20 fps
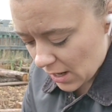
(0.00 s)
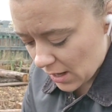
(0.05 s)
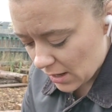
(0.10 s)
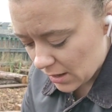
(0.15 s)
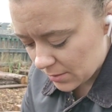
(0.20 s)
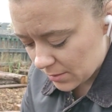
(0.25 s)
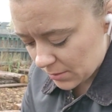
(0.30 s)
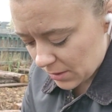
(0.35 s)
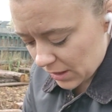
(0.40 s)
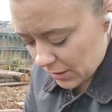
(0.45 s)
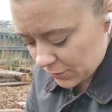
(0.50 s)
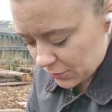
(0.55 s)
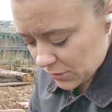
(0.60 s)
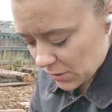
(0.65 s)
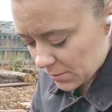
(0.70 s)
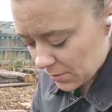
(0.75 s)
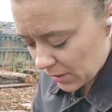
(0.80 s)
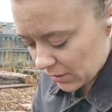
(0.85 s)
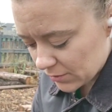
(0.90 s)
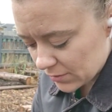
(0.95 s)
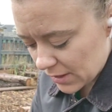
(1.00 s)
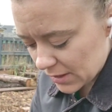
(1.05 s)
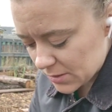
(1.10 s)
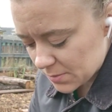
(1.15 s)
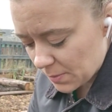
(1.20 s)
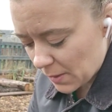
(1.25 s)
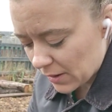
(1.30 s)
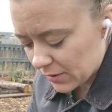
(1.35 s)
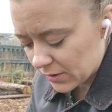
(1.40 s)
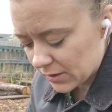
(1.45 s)
I've got my red
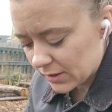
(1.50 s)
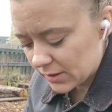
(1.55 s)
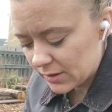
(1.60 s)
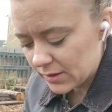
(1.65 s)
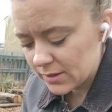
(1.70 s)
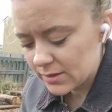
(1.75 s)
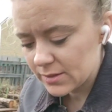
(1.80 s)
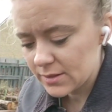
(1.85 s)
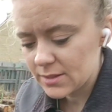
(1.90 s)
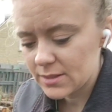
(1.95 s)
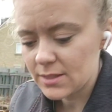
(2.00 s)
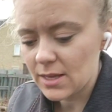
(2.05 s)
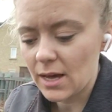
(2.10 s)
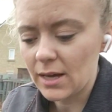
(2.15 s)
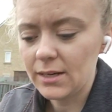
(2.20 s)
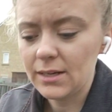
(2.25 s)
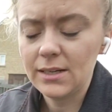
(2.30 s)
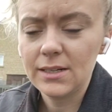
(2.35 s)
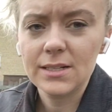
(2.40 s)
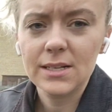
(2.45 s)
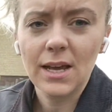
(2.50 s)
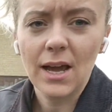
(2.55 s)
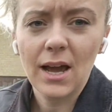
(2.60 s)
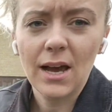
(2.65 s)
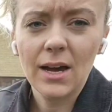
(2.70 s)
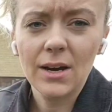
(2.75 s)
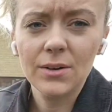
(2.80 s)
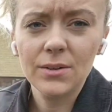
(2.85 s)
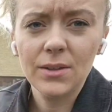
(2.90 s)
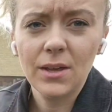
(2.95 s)
barren onions that I need to get
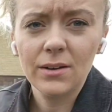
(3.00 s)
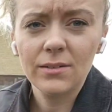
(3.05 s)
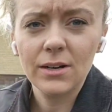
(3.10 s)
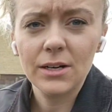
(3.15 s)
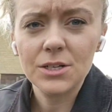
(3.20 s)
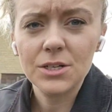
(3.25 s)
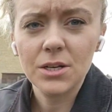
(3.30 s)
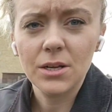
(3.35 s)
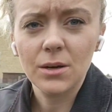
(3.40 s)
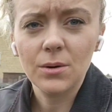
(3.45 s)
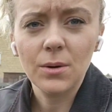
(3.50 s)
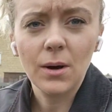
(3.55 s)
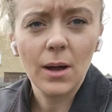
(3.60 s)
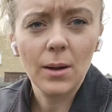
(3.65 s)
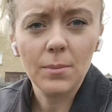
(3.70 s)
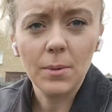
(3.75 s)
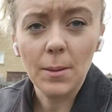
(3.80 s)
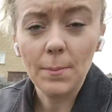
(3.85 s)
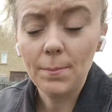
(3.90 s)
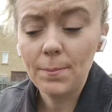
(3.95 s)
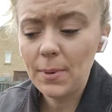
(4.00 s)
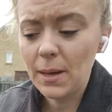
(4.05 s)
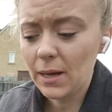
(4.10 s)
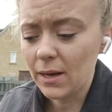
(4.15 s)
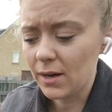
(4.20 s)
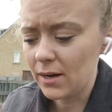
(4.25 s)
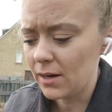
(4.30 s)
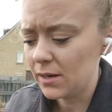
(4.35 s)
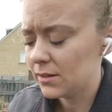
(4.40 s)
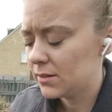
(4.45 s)
out. They're actually quite a bit
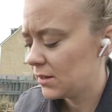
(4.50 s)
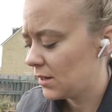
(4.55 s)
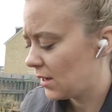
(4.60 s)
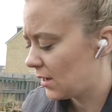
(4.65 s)
bigger,